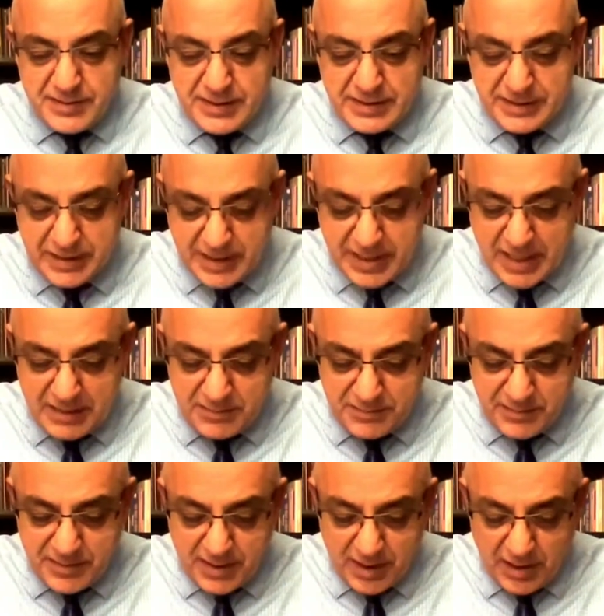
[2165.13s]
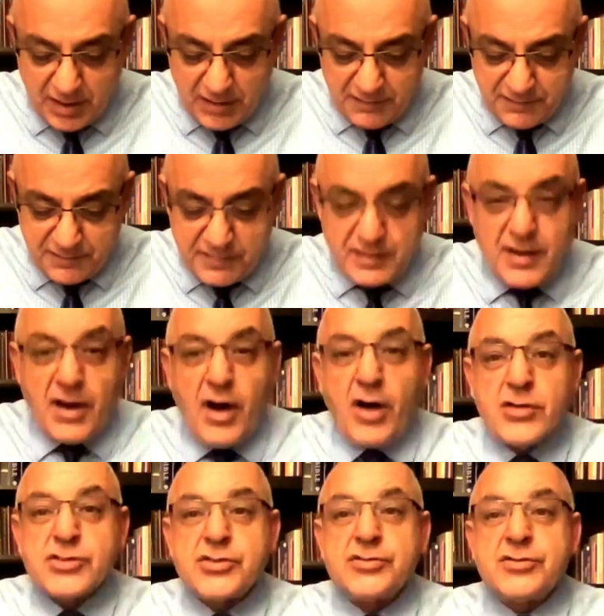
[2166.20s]
in the name of
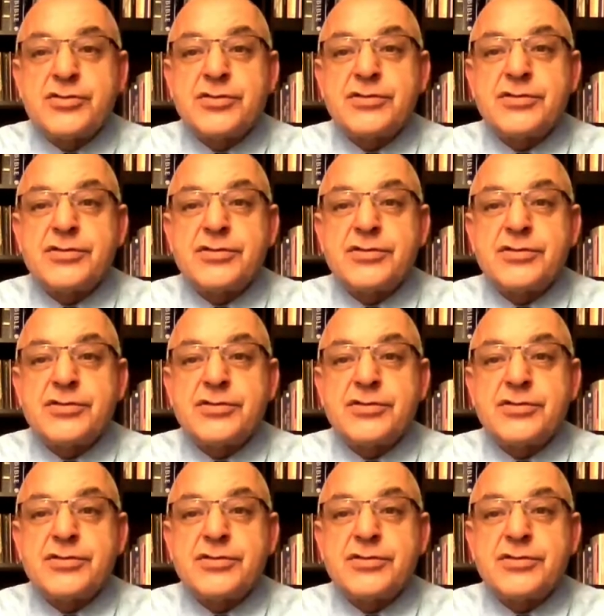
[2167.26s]
Ashur.